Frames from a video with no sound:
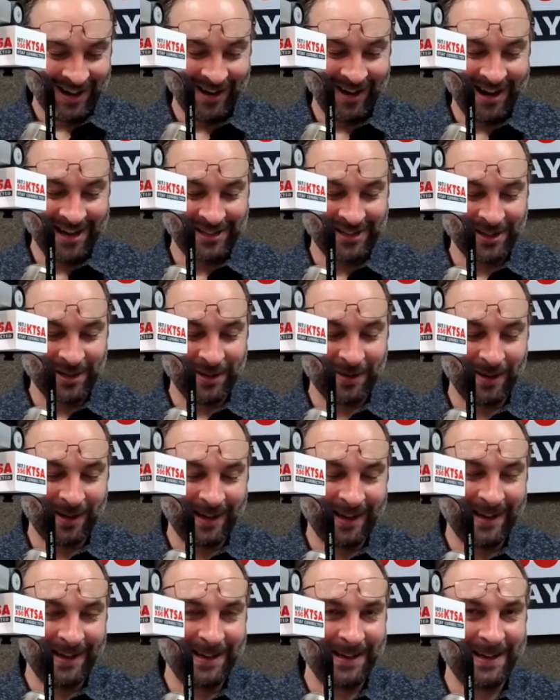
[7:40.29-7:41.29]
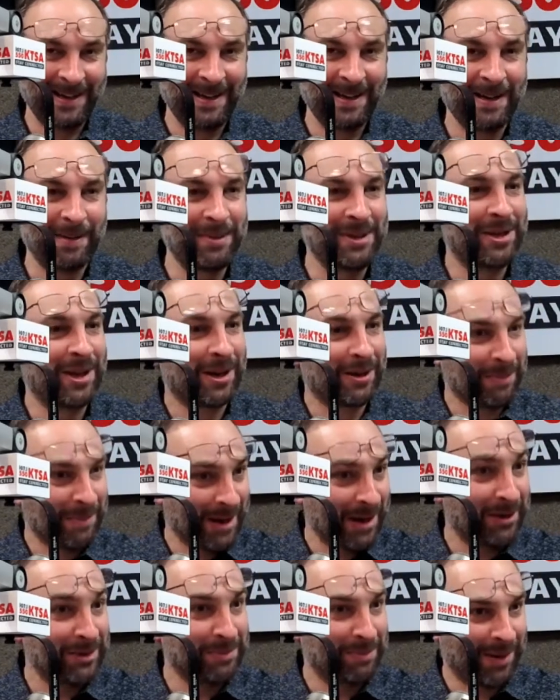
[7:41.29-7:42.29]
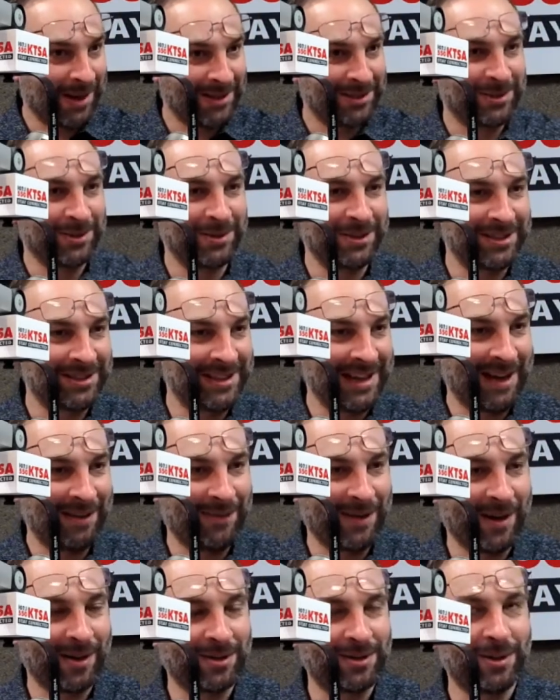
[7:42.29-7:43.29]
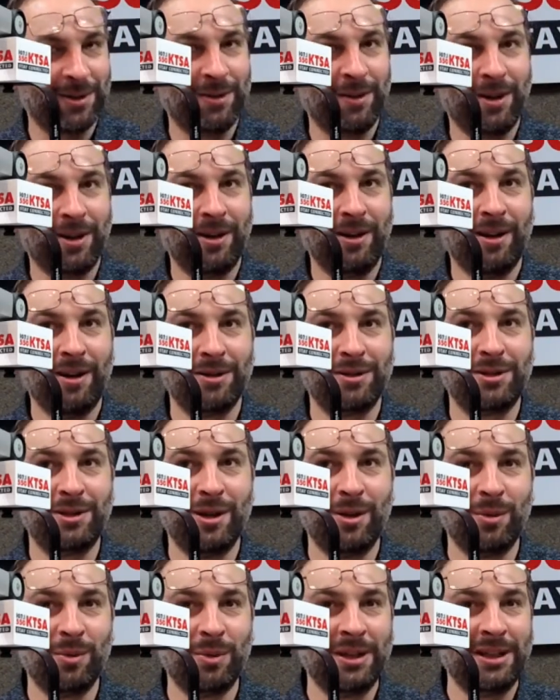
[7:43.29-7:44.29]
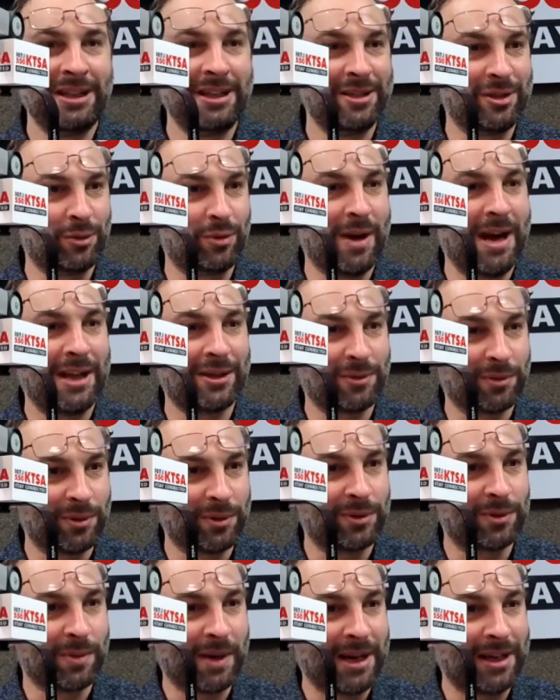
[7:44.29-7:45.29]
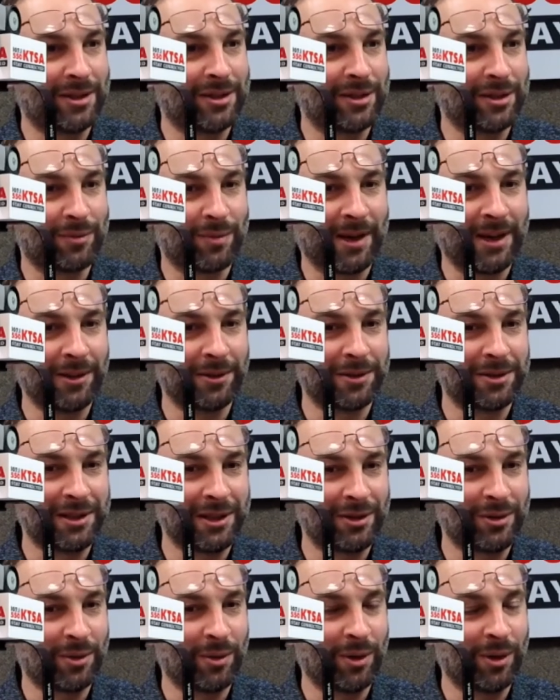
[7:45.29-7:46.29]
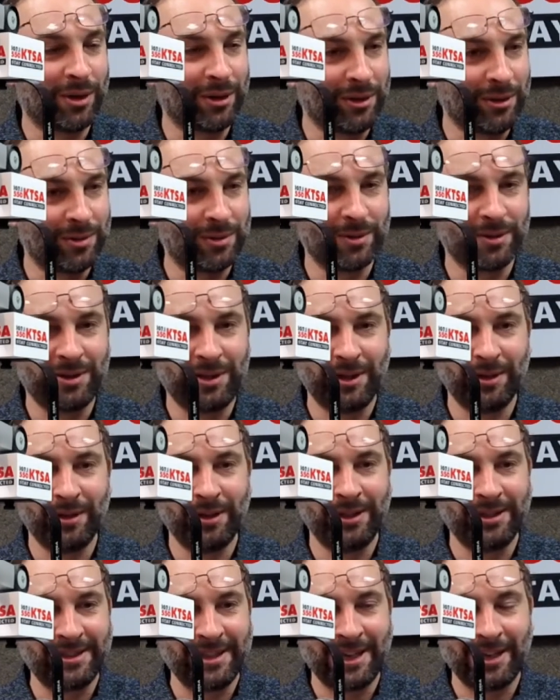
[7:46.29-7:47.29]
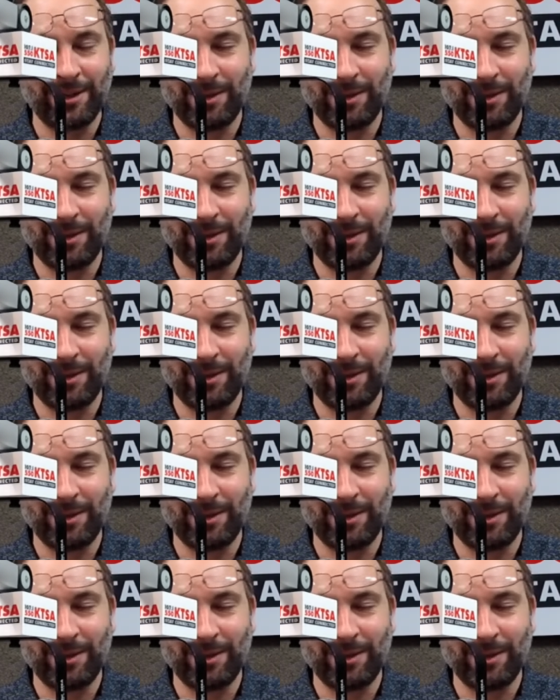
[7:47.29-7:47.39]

All right, so let me talk about our sponsor this half hour. So our show really is grassroots, right? It's just regular essential oil users here in the San